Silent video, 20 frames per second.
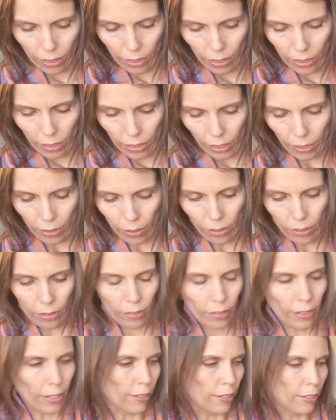It's like
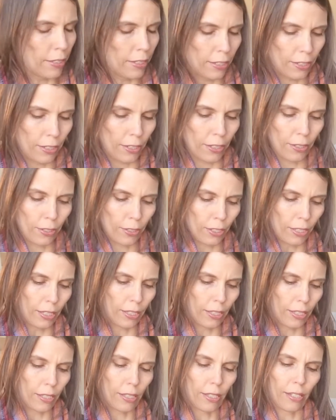now I see stickers like
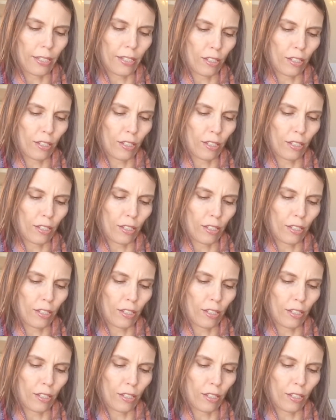this and I